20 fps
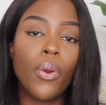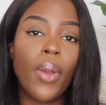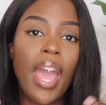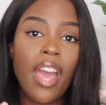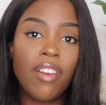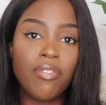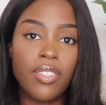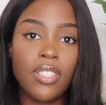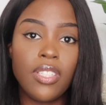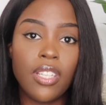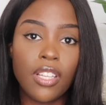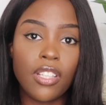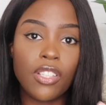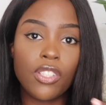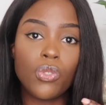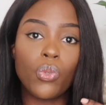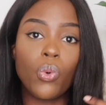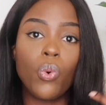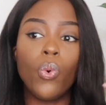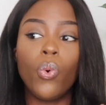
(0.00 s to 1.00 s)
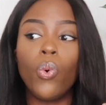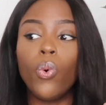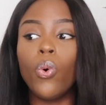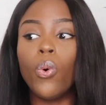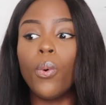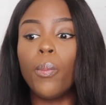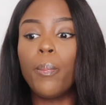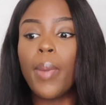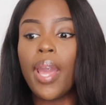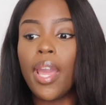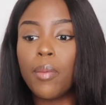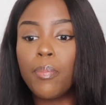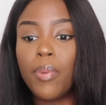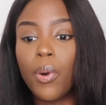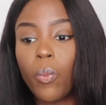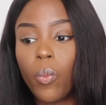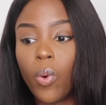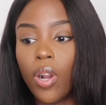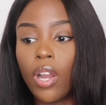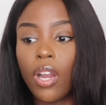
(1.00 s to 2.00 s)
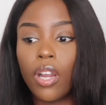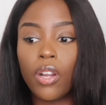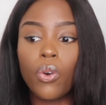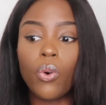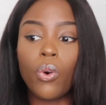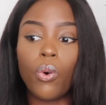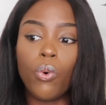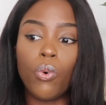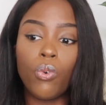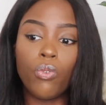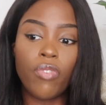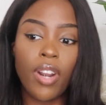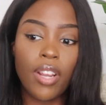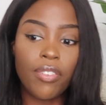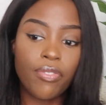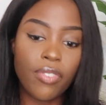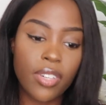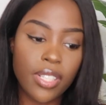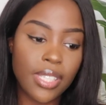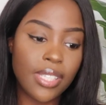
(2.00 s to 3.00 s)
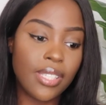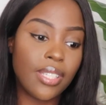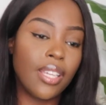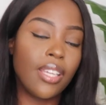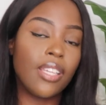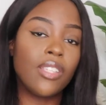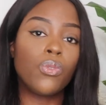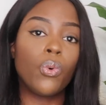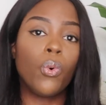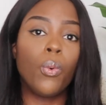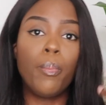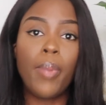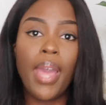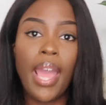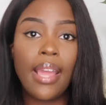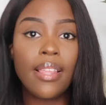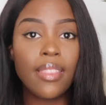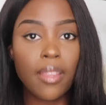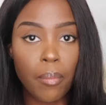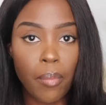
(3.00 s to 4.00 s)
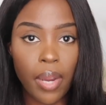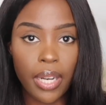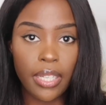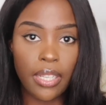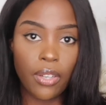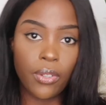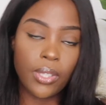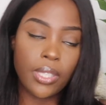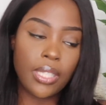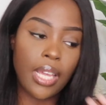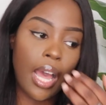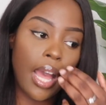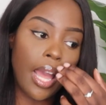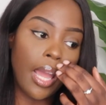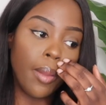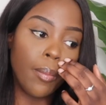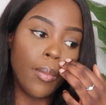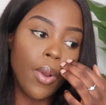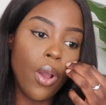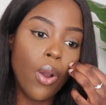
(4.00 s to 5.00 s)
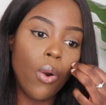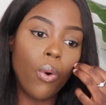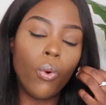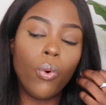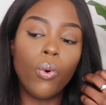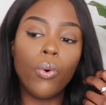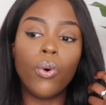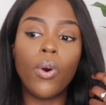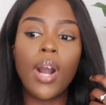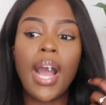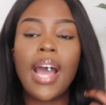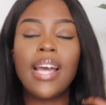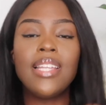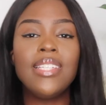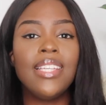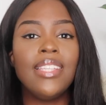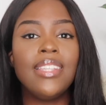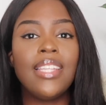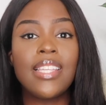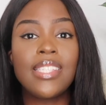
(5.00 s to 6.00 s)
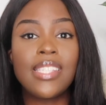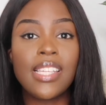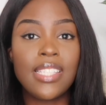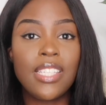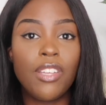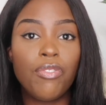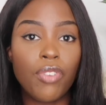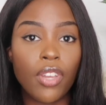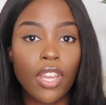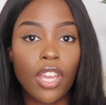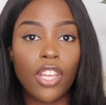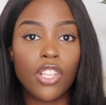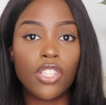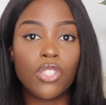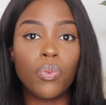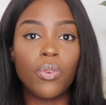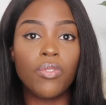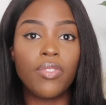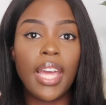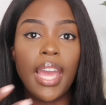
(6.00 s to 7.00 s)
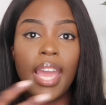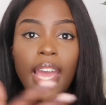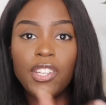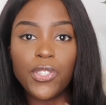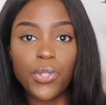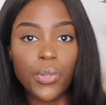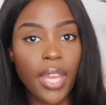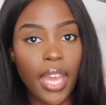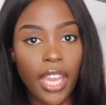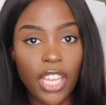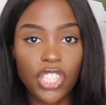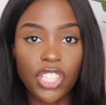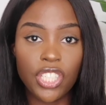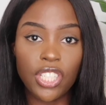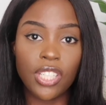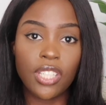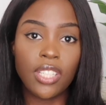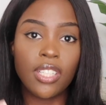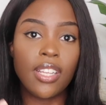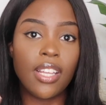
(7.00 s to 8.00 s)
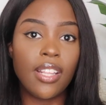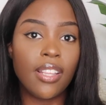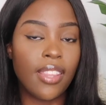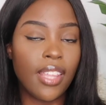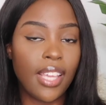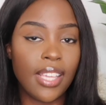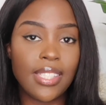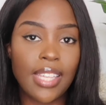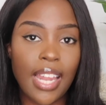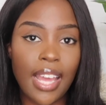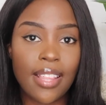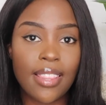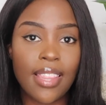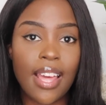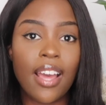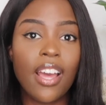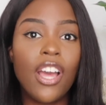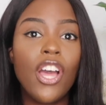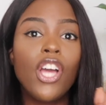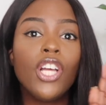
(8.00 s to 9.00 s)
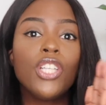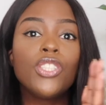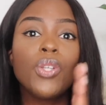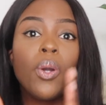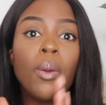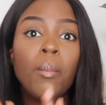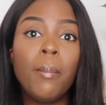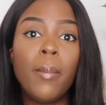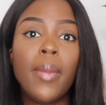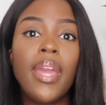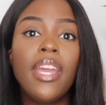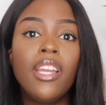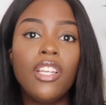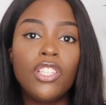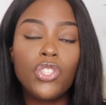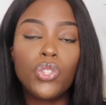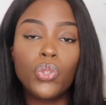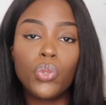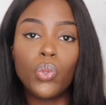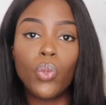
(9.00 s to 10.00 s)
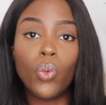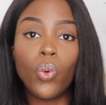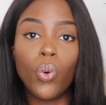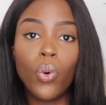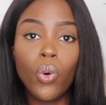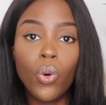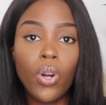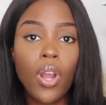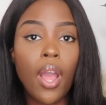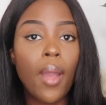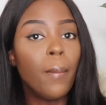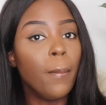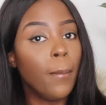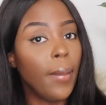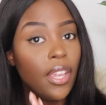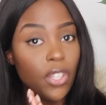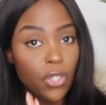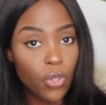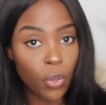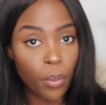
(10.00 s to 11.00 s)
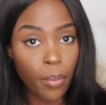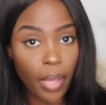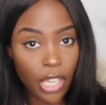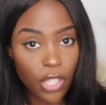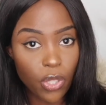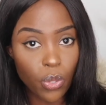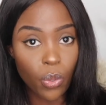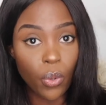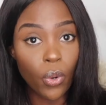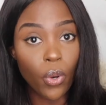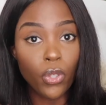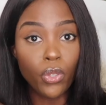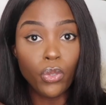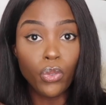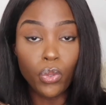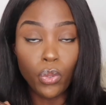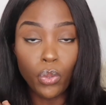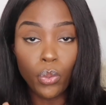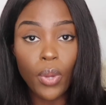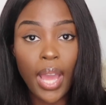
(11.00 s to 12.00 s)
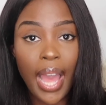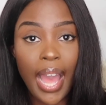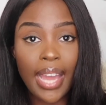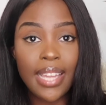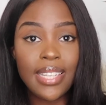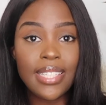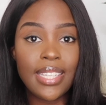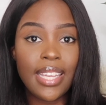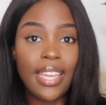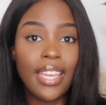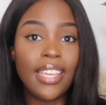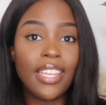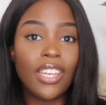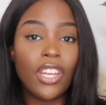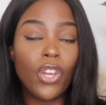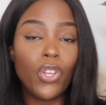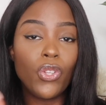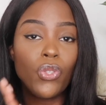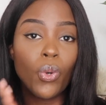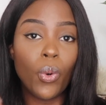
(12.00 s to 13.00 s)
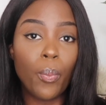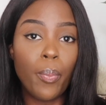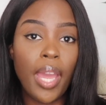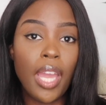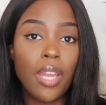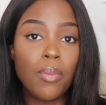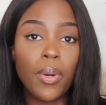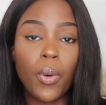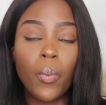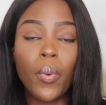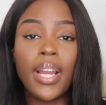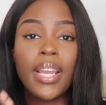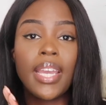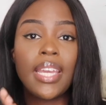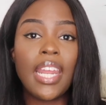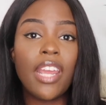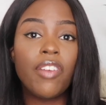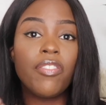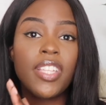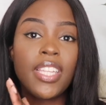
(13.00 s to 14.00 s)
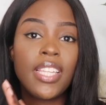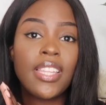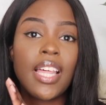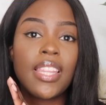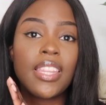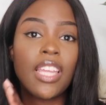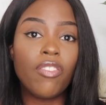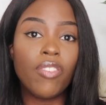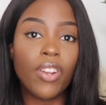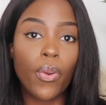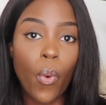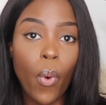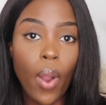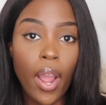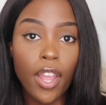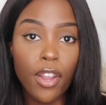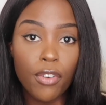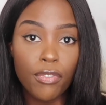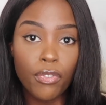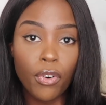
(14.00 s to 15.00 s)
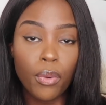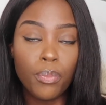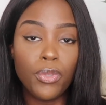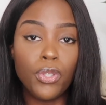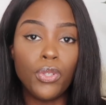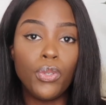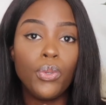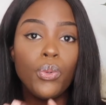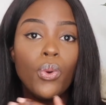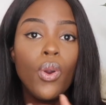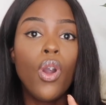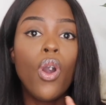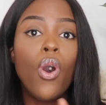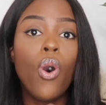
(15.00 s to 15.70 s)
evidence or paperwork or references or pay the money on time or hand in their certificates with their education and things like that. So make sure you hand in your paperwork and everything that they require from you